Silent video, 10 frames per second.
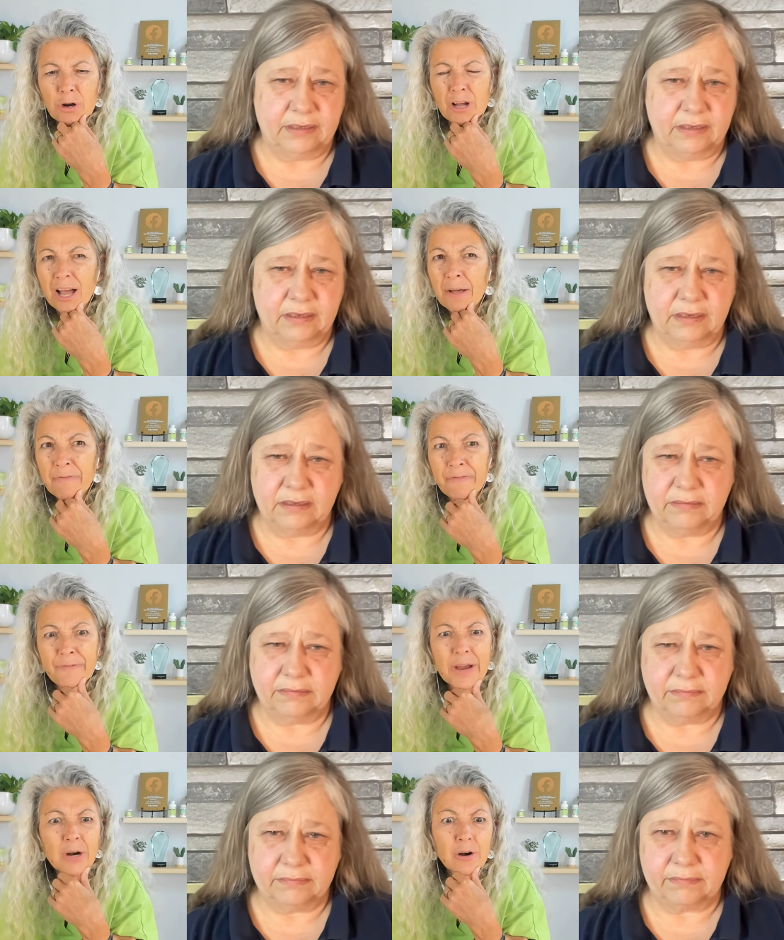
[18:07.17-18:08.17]
Speaker 1: A
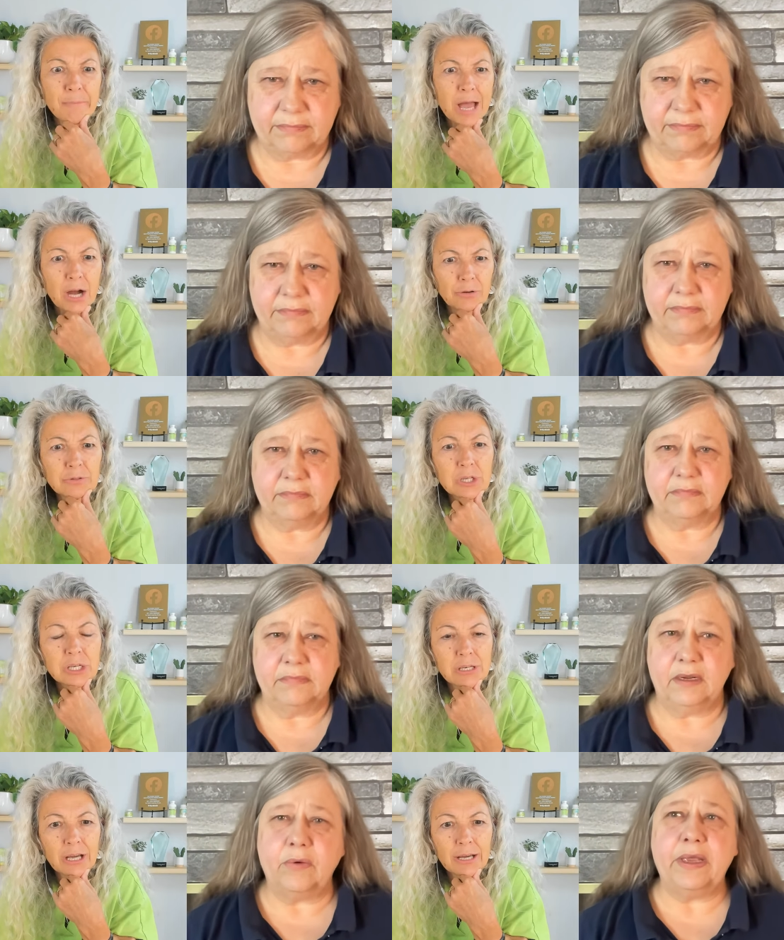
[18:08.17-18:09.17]
fair
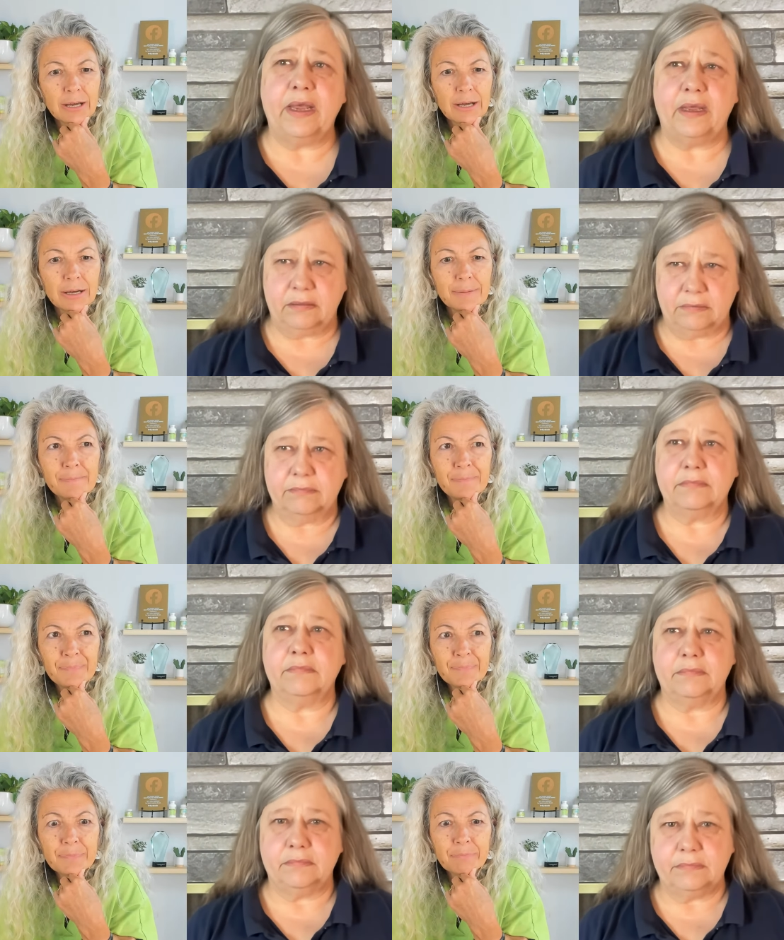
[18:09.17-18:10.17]
amount. Okay. Um,
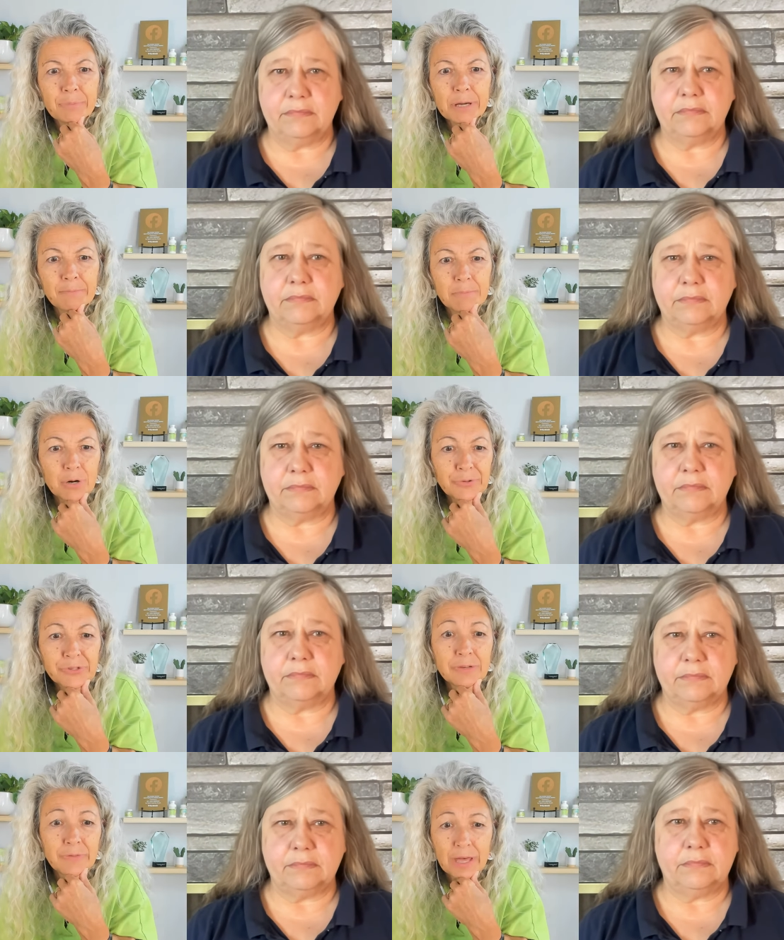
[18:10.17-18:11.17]
but
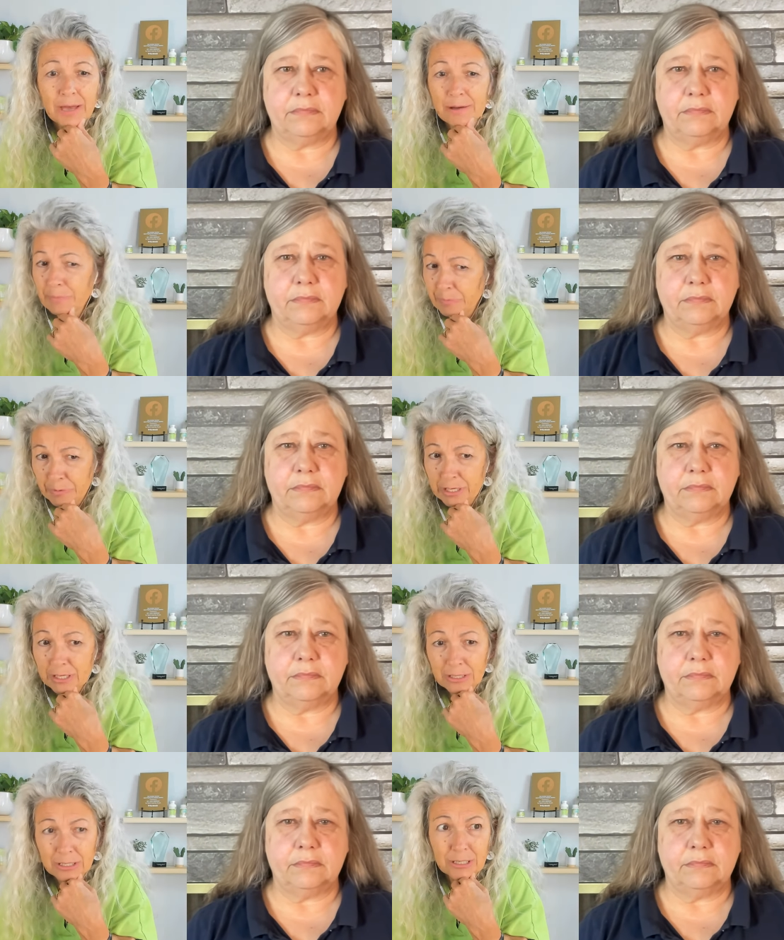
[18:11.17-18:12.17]
most of them we
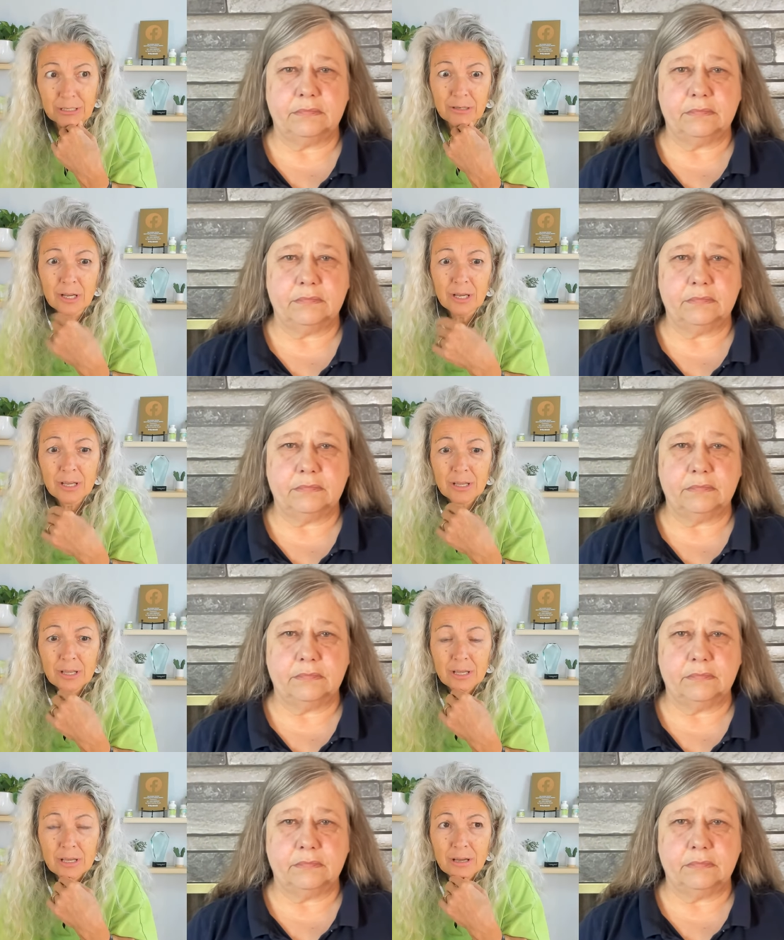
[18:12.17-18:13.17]
did
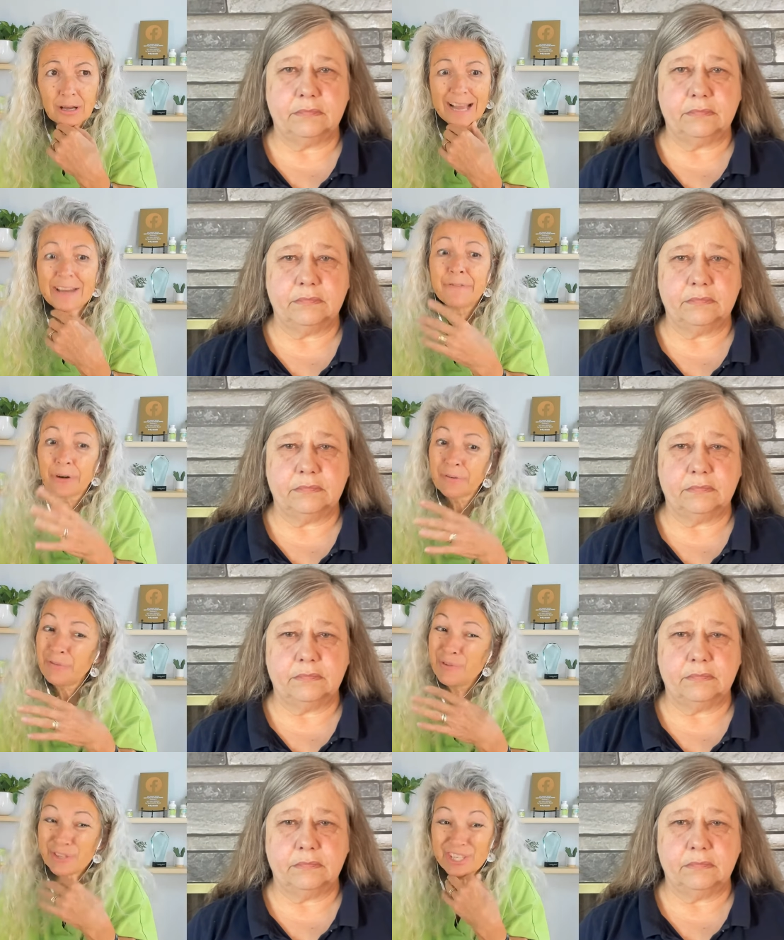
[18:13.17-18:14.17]
I had very
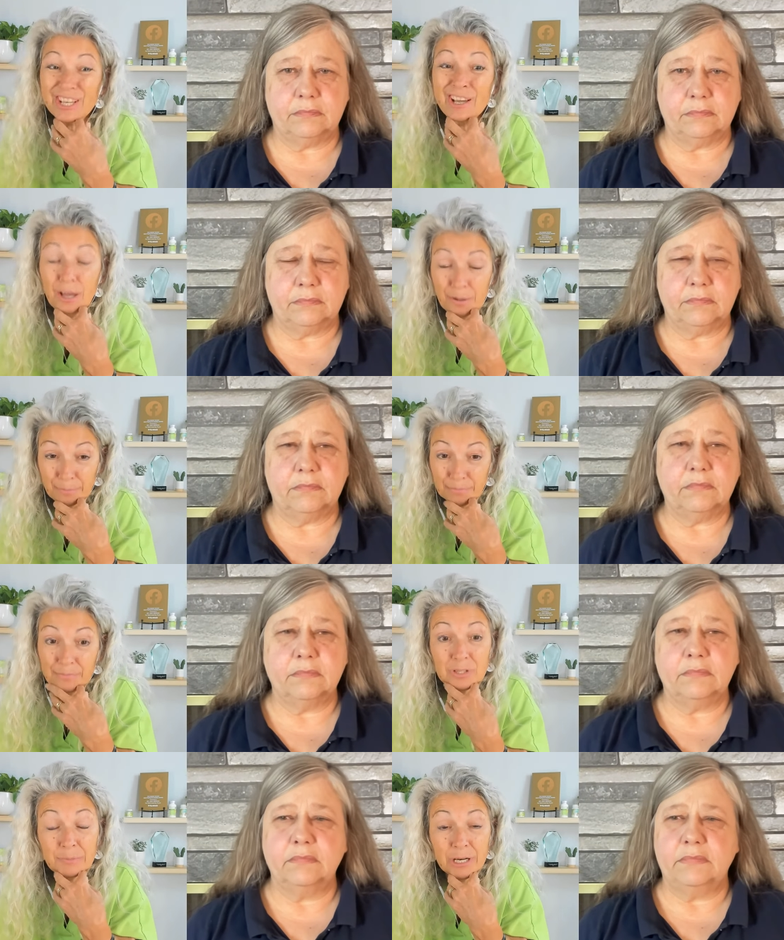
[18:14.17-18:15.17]
few that
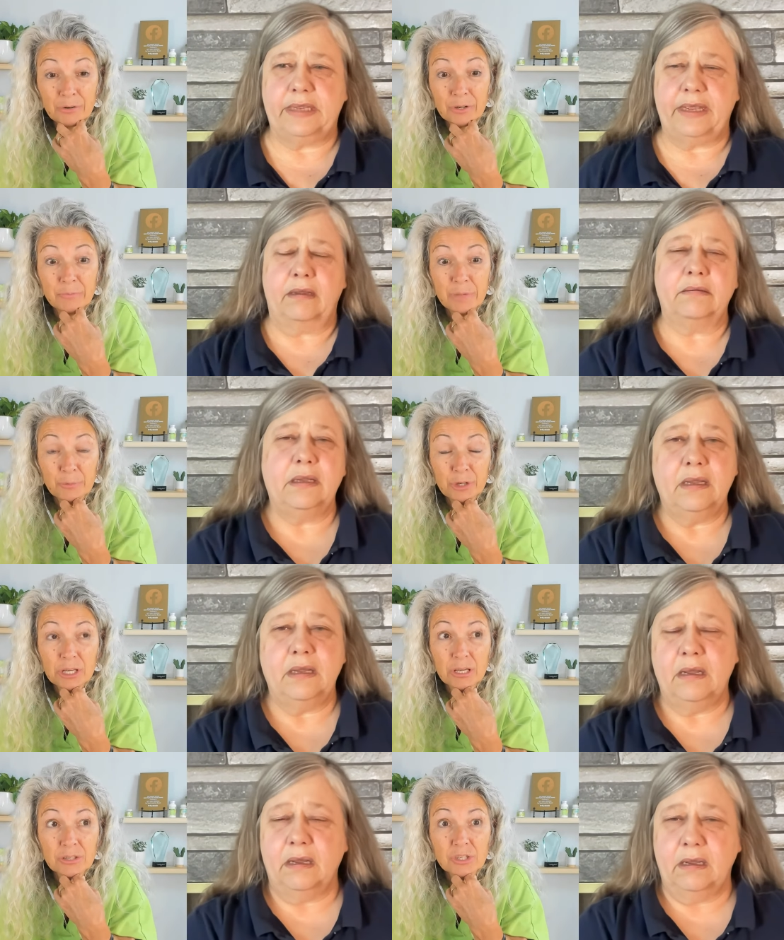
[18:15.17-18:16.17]
succumb to mammary,
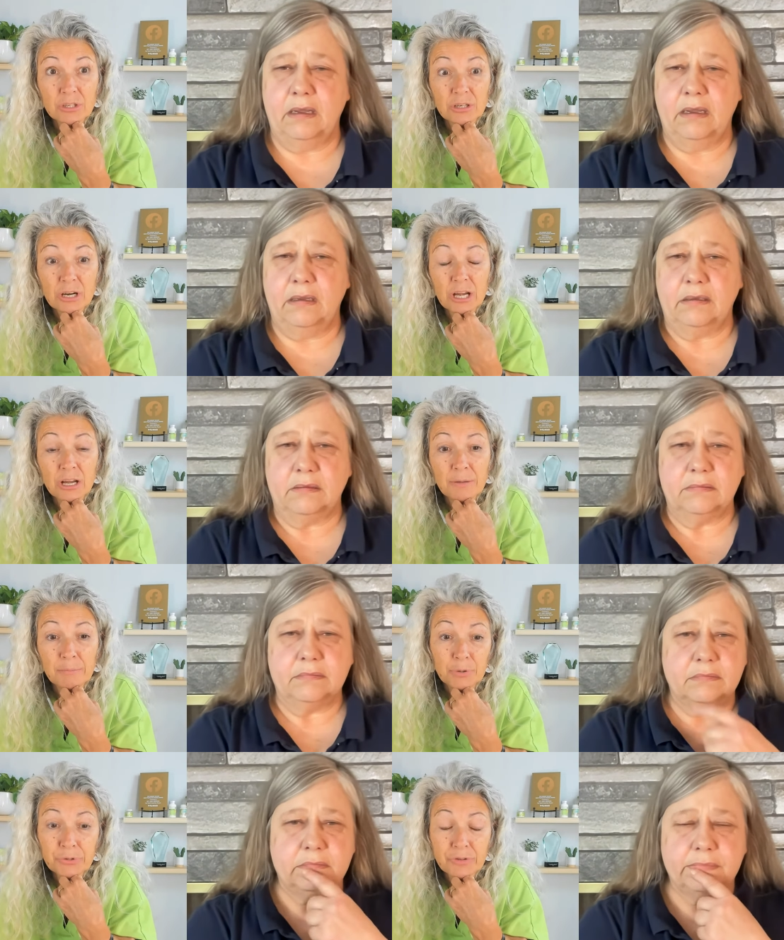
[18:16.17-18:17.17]
yeah. cancer. Uh,
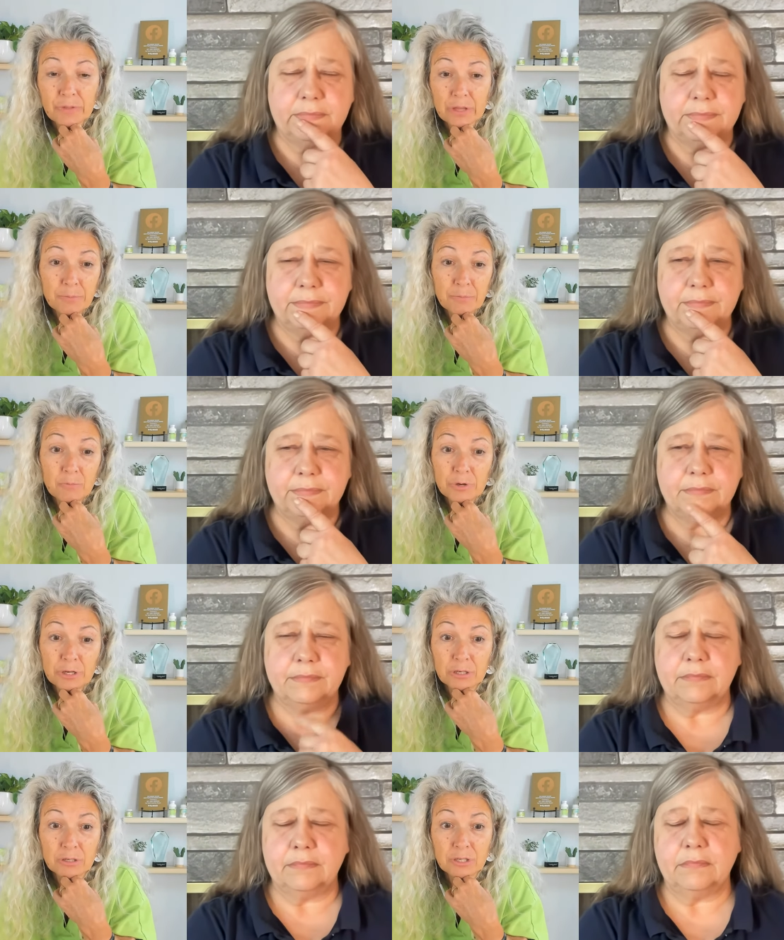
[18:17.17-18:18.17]
most of them
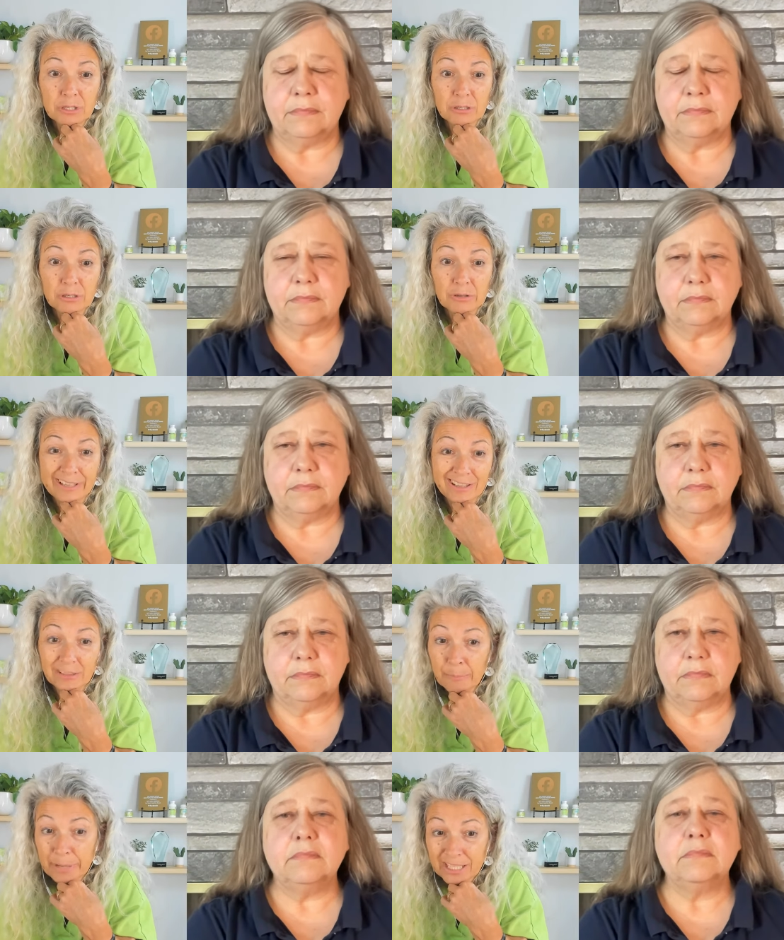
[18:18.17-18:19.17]
we did like
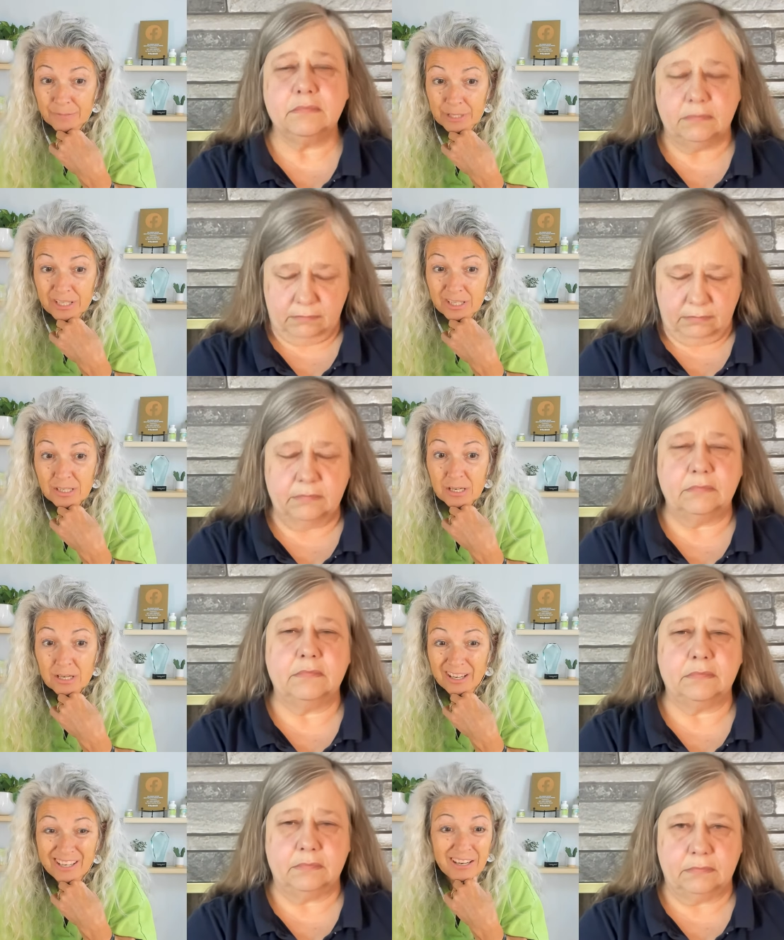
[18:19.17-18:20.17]
lumpectomies.
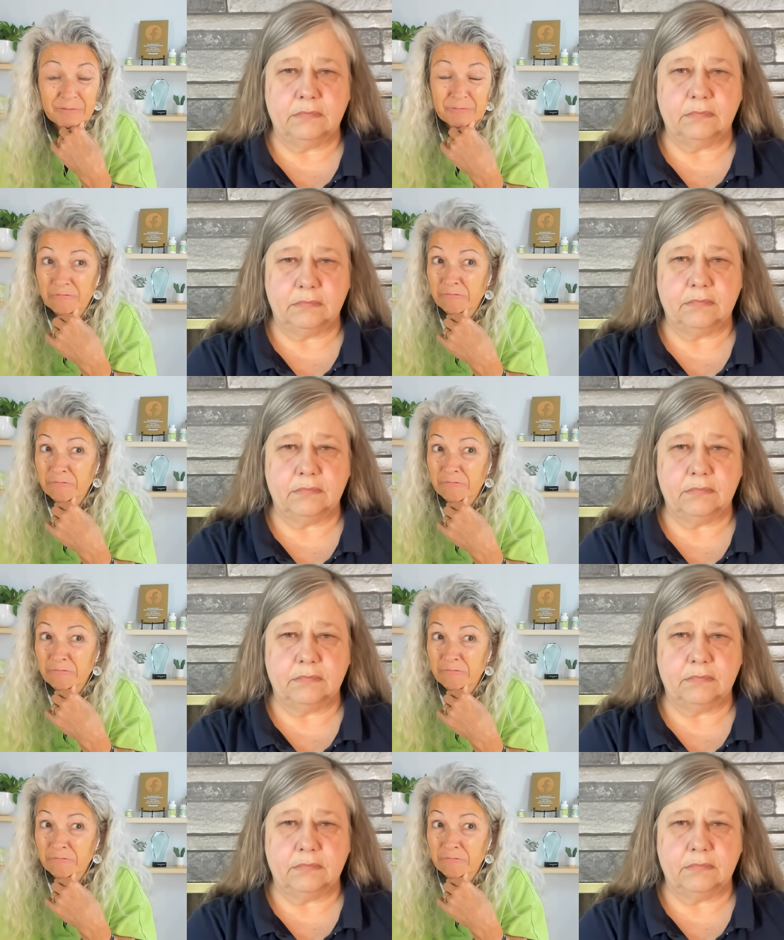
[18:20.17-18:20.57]
I, I